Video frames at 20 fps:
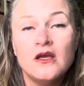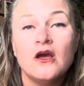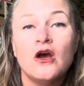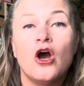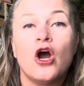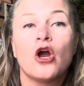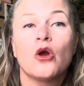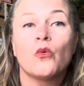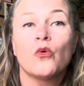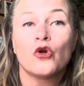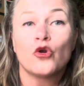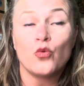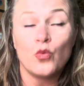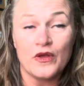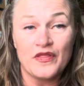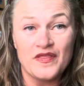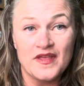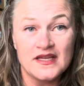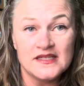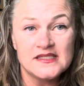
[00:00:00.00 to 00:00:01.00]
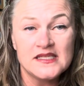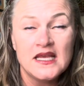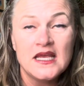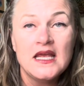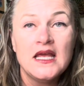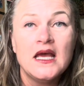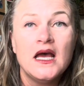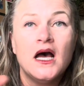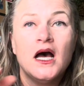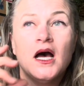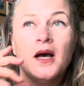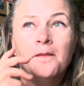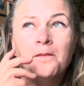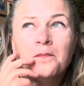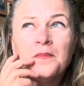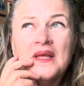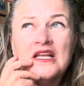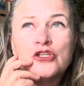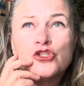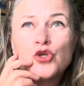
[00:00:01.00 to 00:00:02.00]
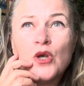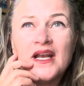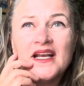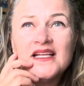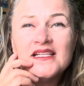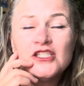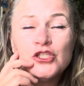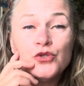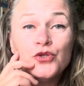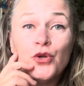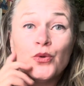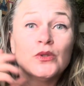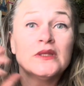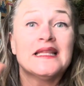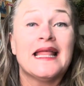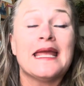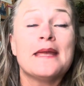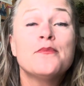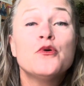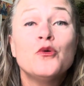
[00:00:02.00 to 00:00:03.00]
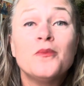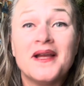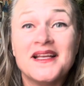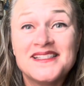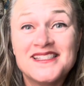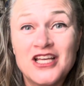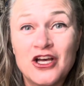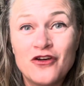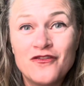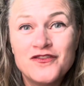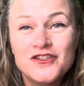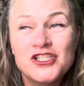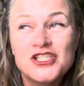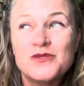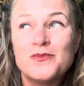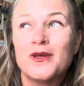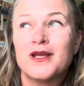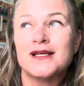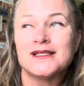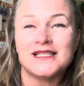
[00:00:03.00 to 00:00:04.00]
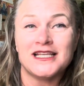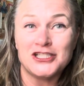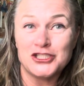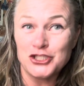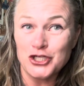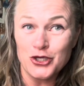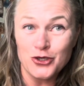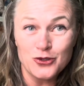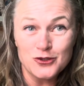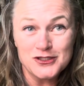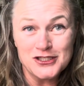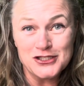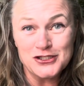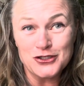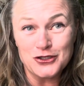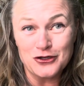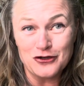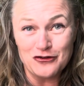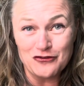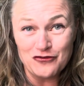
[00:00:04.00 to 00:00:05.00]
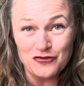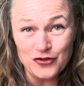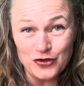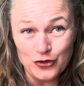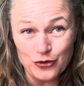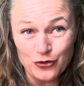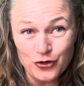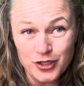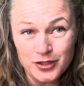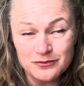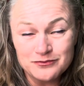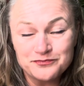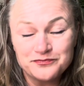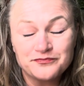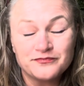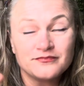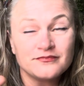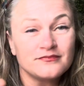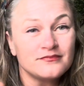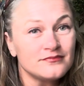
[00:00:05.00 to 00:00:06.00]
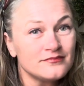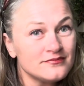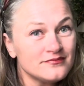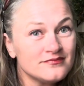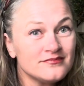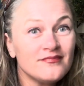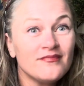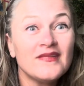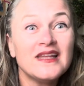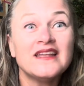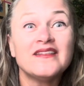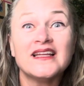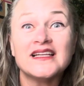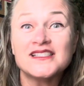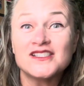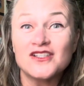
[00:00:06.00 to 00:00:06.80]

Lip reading: or work with it. And try not to, label myself just because I chose a certain food. That's